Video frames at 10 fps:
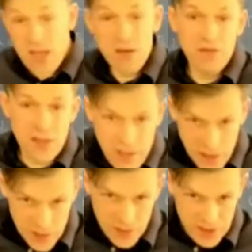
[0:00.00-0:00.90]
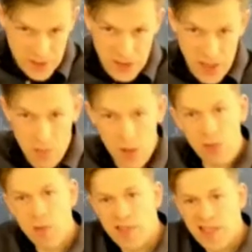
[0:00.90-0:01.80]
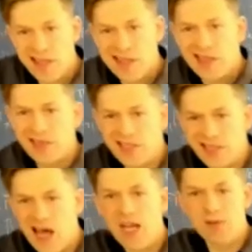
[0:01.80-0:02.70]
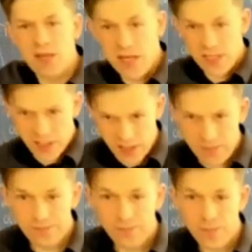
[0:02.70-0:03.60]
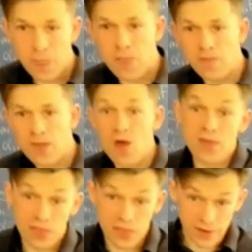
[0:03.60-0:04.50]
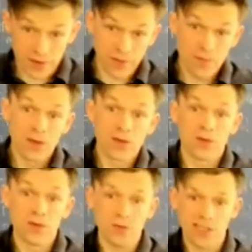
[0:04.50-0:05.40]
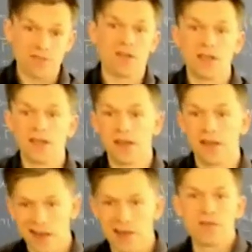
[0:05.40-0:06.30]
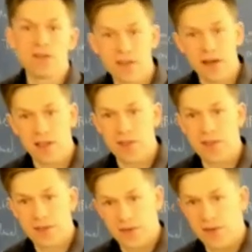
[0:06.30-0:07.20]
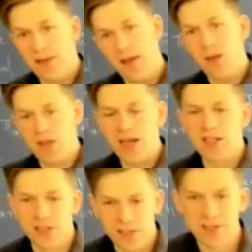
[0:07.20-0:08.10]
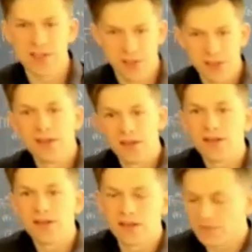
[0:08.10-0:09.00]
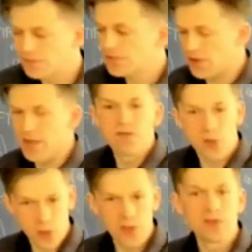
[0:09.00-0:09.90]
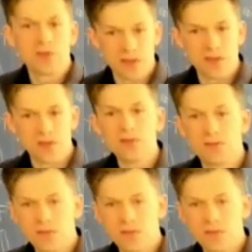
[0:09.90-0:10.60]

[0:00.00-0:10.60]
A infinity algebras. And what I will present here is an adaptation of that theory to C infinity and L infinity algebras. So that adaptation is um, straightforward once you,